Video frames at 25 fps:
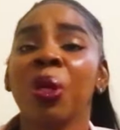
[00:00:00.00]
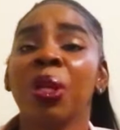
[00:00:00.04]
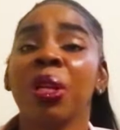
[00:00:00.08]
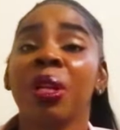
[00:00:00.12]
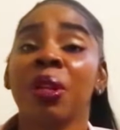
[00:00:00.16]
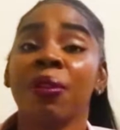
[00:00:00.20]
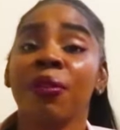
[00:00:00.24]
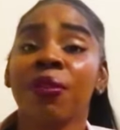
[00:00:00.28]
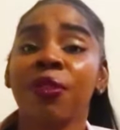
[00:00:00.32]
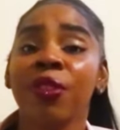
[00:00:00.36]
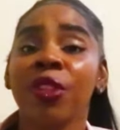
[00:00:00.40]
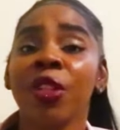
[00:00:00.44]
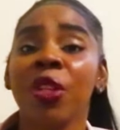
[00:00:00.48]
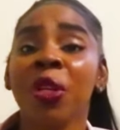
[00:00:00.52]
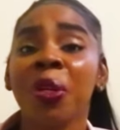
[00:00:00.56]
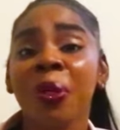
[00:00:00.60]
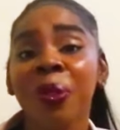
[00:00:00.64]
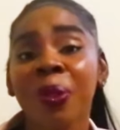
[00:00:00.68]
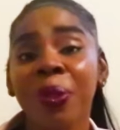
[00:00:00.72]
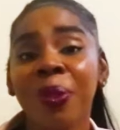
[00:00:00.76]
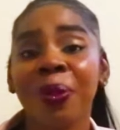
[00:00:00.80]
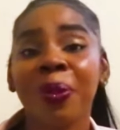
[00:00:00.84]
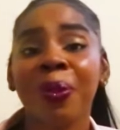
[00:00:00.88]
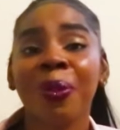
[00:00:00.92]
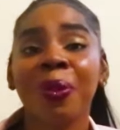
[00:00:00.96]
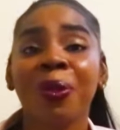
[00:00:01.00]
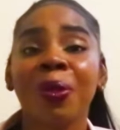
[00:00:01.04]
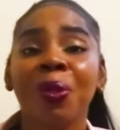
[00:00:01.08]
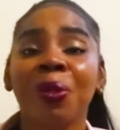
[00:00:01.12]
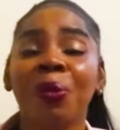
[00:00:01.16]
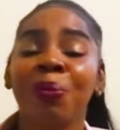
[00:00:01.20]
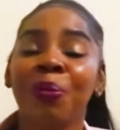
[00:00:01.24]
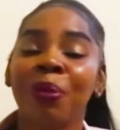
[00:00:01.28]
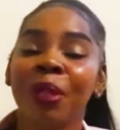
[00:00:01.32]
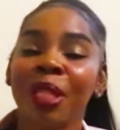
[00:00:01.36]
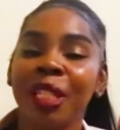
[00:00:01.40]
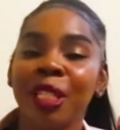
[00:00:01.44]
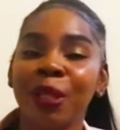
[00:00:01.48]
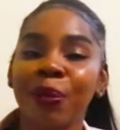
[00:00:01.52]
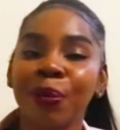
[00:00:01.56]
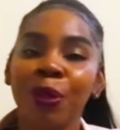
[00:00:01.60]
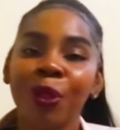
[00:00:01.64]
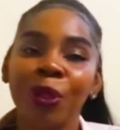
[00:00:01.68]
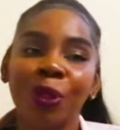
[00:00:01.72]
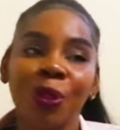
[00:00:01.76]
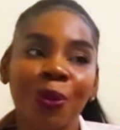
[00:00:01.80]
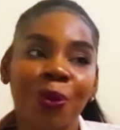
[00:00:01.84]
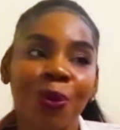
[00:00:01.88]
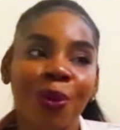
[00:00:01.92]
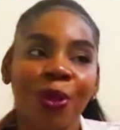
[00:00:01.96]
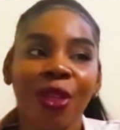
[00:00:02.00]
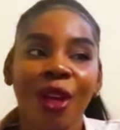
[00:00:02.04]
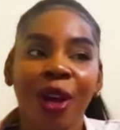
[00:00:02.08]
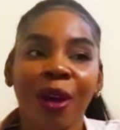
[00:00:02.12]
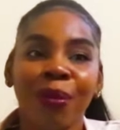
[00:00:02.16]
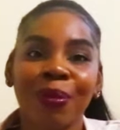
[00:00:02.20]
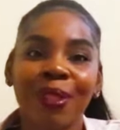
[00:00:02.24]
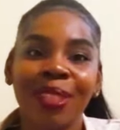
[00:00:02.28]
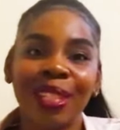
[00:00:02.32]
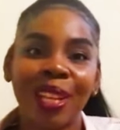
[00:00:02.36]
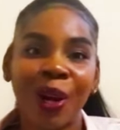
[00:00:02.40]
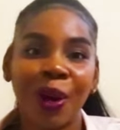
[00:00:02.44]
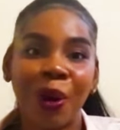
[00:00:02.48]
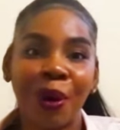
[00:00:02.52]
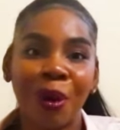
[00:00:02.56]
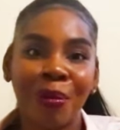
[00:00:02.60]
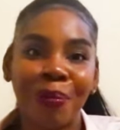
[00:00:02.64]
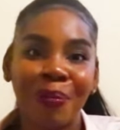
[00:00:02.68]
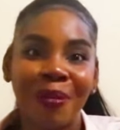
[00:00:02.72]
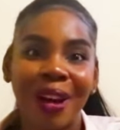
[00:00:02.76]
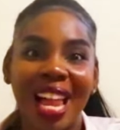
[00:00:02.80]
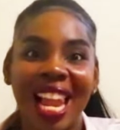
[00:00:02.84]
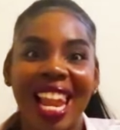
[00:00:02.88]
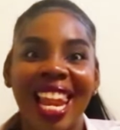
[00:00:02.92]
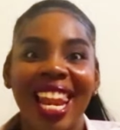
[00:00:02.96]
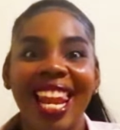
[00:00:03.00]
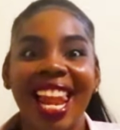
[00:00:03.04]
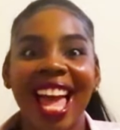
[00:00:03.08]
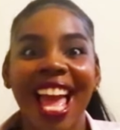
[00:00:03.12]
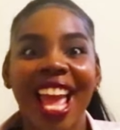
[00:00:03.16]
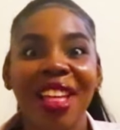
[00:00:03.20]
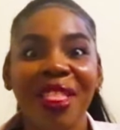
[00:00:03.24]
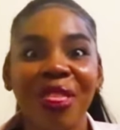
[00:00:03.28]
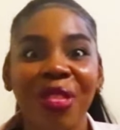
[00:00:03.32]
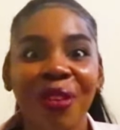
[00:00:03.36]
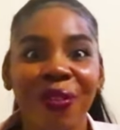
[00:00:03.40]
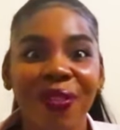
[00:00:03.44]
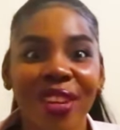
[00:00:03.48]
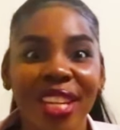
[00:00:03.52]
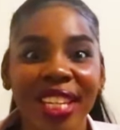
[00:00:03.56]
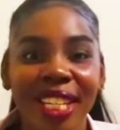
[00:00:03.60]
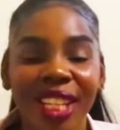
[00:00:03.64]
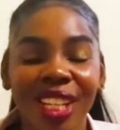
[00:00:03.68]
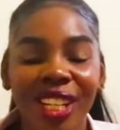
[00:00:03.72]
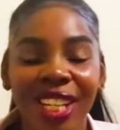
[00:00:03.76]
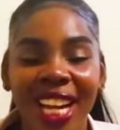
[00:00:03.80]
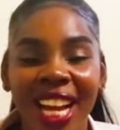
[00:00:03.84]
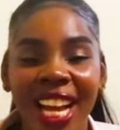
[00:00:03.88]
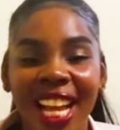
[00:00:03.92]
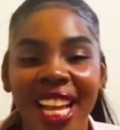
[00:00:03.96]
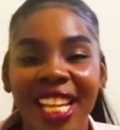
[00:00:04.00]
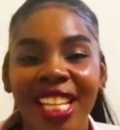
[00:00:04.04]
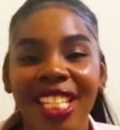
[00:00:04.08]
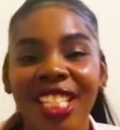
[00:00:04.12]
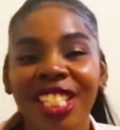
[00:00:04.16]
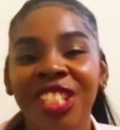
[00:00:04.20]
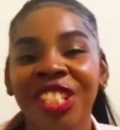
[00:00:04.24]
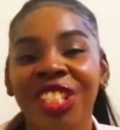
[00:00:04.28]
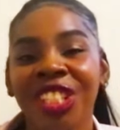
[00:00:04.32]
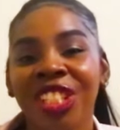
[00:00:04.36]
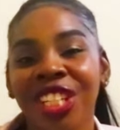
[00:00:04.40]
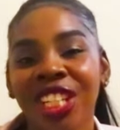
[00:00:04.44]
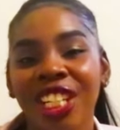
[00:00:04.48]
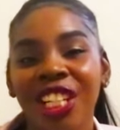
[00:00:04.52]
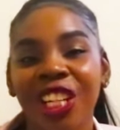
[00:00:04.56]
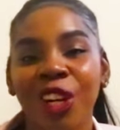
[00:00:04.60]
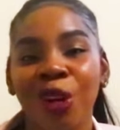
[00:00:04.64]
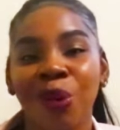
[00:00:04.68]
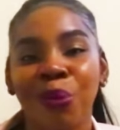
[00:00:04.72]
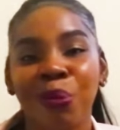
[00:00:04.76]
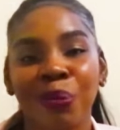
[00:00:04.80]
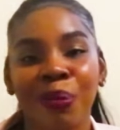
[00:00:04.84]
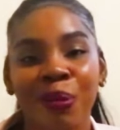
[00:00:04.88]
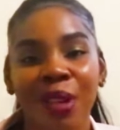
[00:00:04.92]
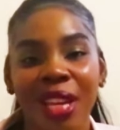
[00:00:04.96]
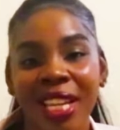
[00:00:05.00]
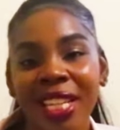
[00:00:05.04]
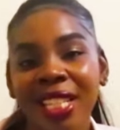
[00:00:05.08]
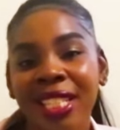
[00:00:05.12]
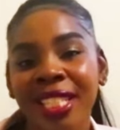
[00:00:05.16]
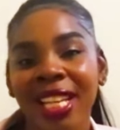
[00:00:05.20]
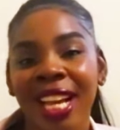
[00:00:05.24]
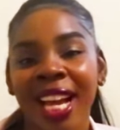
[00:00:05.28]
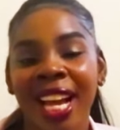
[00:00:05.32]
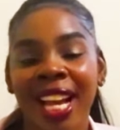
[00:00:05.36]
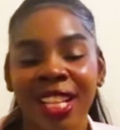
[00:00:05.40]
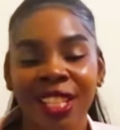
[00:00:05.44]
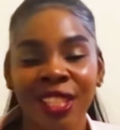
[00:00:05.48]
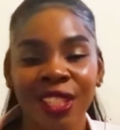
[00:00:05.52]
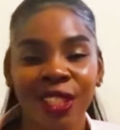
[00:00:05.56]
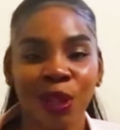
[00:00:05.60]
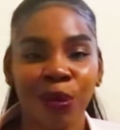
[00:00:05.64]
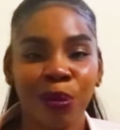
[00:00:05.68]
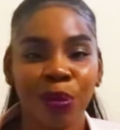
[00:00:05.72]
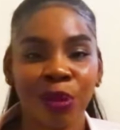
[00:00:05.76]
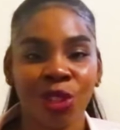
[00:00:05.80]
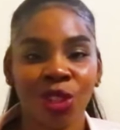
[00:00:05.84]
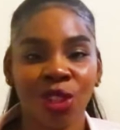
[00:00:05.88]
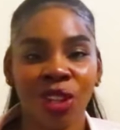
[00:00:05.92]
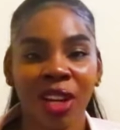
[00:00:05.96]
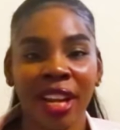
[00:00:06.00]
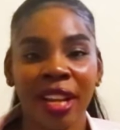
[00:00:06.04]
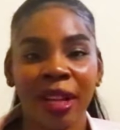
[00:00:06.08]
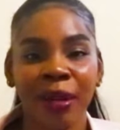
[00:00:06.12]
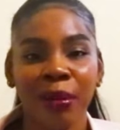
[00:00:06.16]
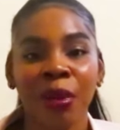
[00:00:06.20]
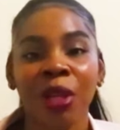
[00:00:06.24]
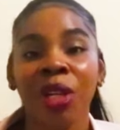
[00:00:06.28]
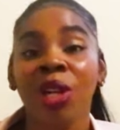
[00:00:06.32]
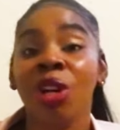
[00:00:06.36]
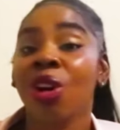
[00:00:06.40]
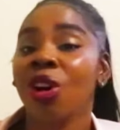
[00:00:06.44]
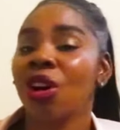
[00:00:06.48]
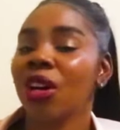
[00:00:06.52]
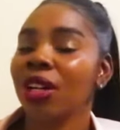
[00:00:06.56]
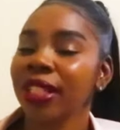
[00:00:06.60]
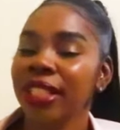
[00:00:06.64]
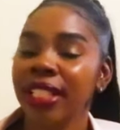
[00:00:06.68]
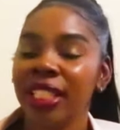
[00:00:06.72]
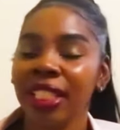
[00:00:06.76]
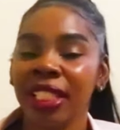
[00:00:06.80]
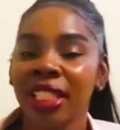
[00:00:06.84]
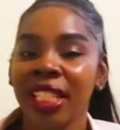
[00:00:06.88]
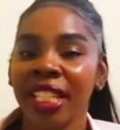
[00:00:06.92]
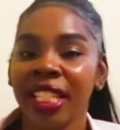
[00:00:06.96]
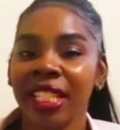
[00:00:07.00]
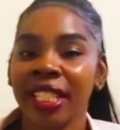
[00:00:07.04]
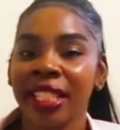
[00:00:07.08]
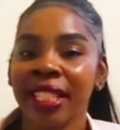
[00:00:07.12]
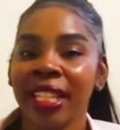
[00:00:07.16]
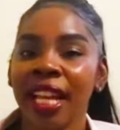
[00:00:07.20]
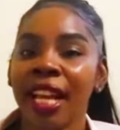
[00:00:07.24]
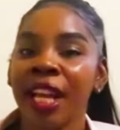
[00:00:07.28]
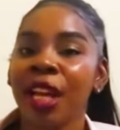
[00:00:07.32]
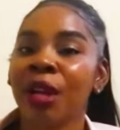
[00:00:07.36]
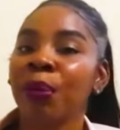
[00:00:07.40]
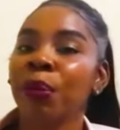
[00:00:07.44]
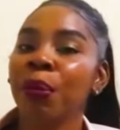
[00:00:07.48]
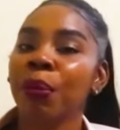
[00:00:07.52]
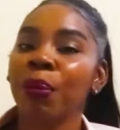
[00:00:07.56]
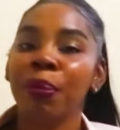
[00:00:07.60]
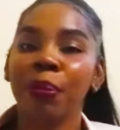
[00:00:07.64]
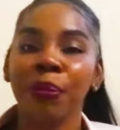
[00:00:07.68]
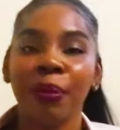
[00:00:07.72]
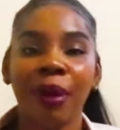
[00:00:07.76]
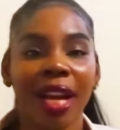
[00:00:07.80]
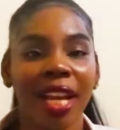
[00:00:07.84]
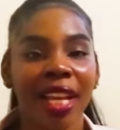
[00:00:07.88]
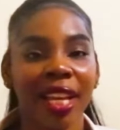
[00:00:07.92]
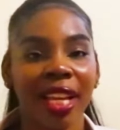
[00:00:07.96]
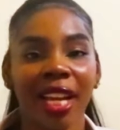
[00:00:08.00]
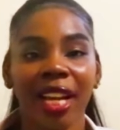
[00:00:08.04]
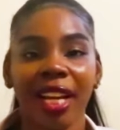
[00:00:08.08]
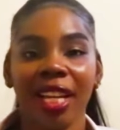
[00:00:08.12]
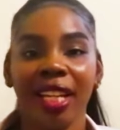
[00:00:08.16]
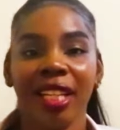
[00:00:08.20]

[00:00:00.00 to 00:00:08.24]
If you do, please put 2 thumbs up, like the video guys, share, comment, and subscribe. Until next time, bye guys.